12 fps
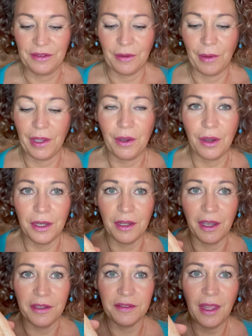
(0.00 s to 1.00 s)
So I got a
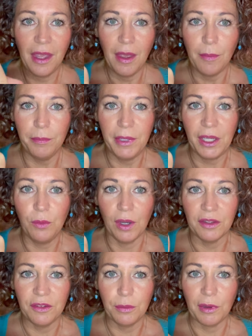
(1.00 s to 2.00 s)
nice big
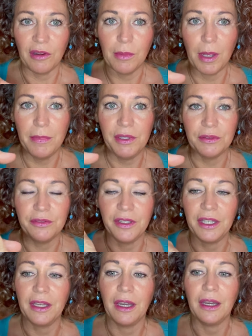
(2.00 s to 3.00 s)
one to wear on my middle
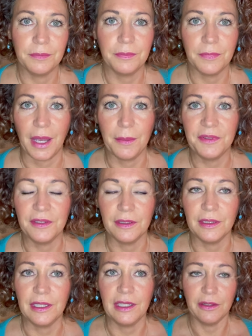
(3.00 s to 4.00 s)
finger.
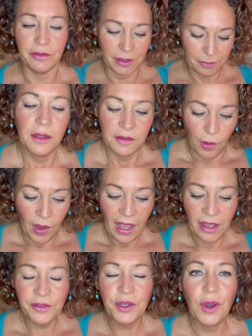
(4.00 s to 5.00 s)
Absolutely love it. So I
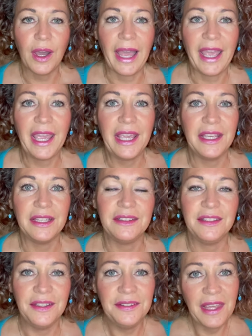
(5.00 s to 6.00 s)
have got a
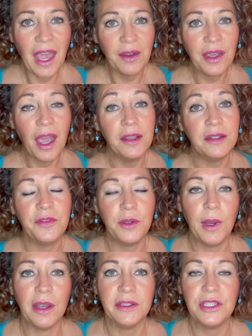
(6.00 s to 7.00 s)
discount code if
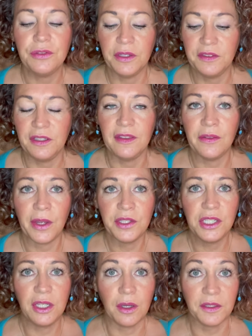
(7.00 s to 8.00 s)
you are interested. They've
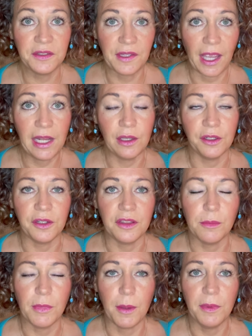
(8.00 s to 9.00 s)
actually got a sale on at
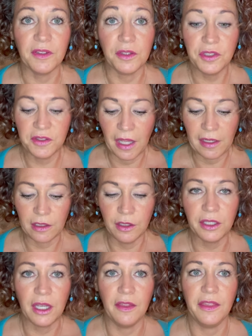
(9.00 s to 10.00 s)
the moment. I just had a
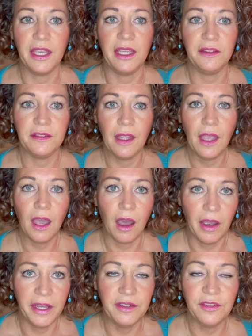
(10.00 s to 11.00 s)
look at these
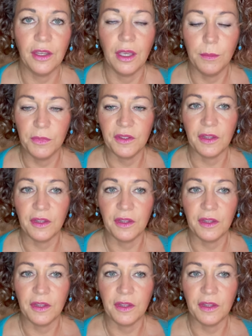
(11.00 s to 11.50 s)
items.